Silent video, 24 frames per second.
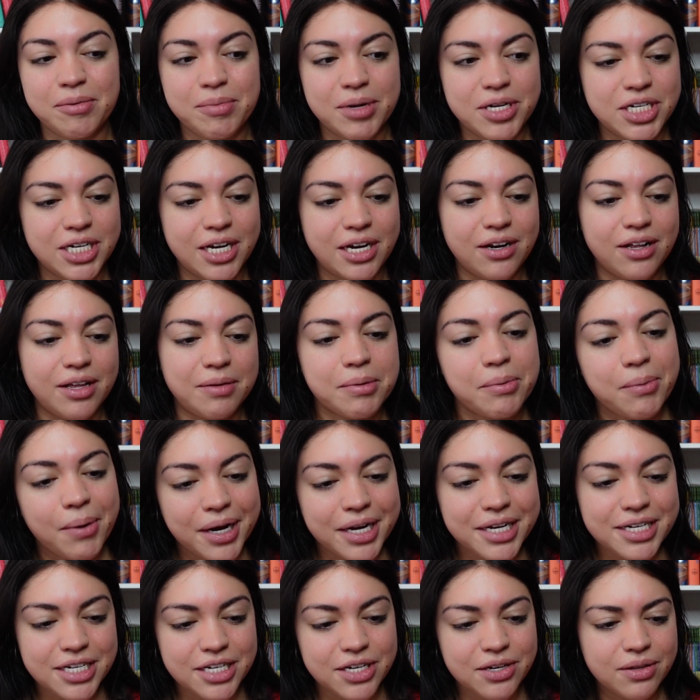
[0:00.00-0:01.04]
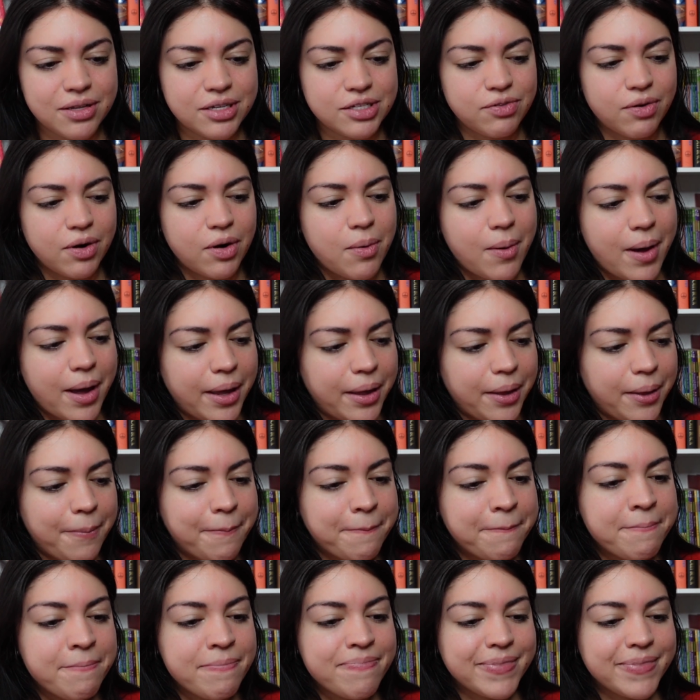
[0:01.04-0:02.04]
my channel. I've been wanting to do this for a while.